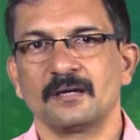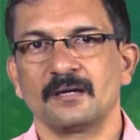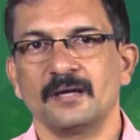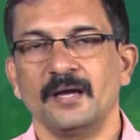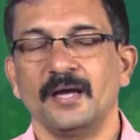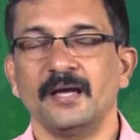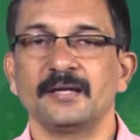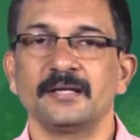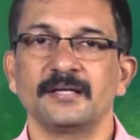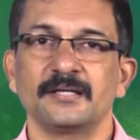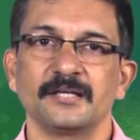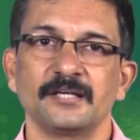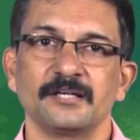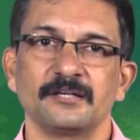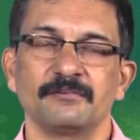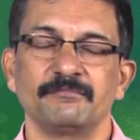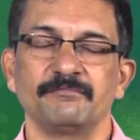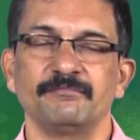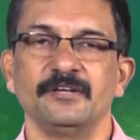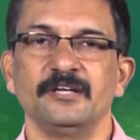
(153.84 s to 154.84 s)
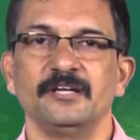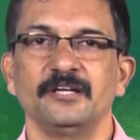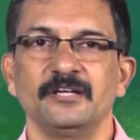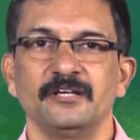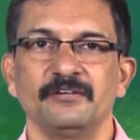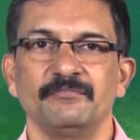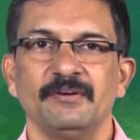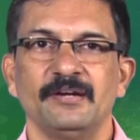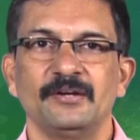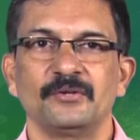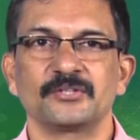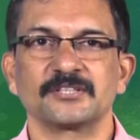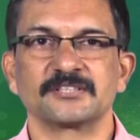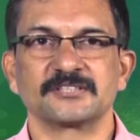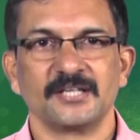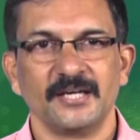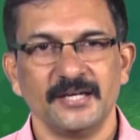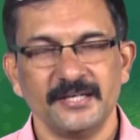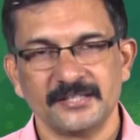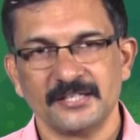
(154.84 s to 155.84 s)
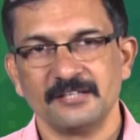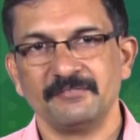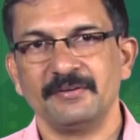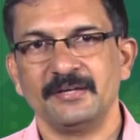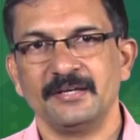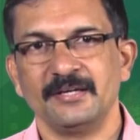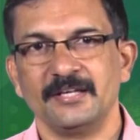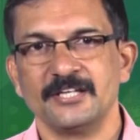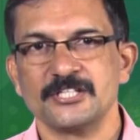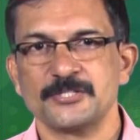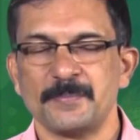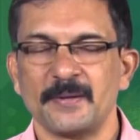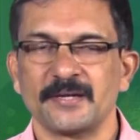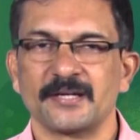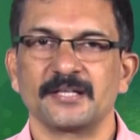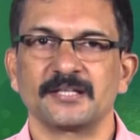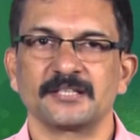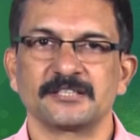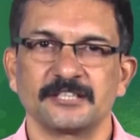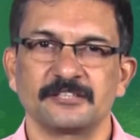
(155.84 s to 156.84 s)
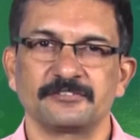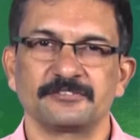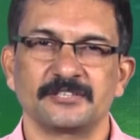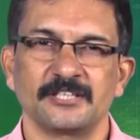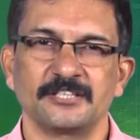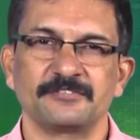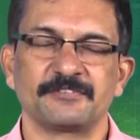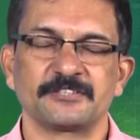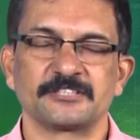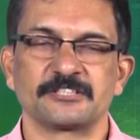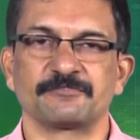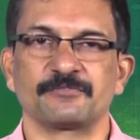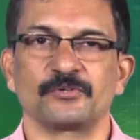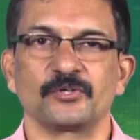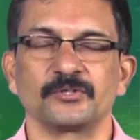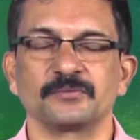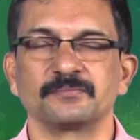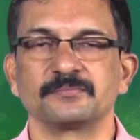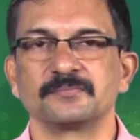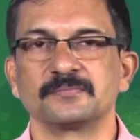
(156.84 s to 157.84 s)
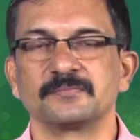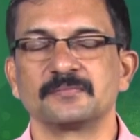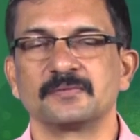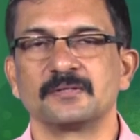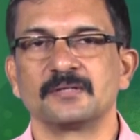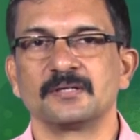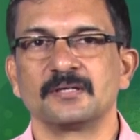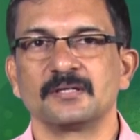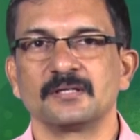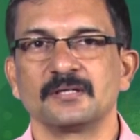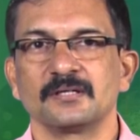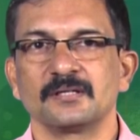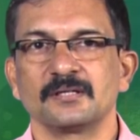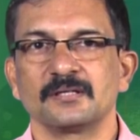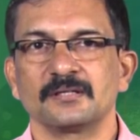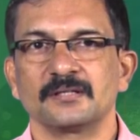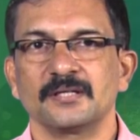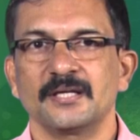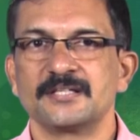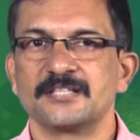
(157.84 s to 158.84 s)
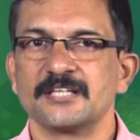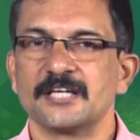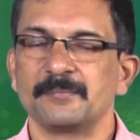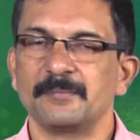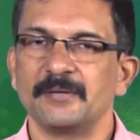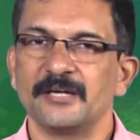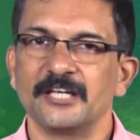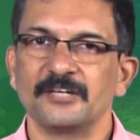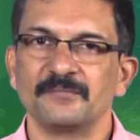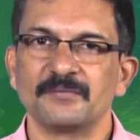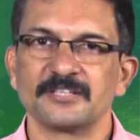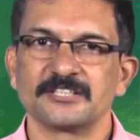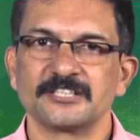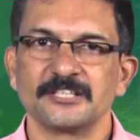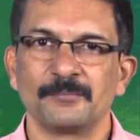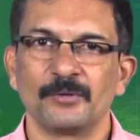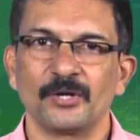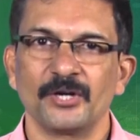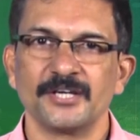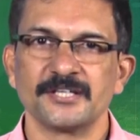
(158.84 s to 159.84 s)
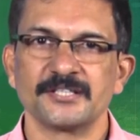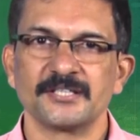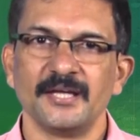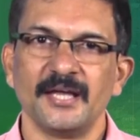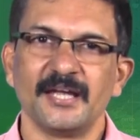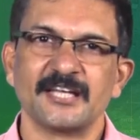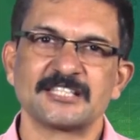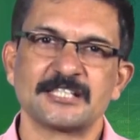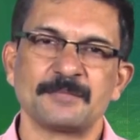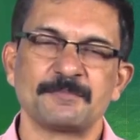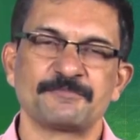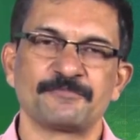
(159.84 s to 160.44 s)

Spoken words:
and we went to the site and we inspected the site first of all. The entire building was demolished except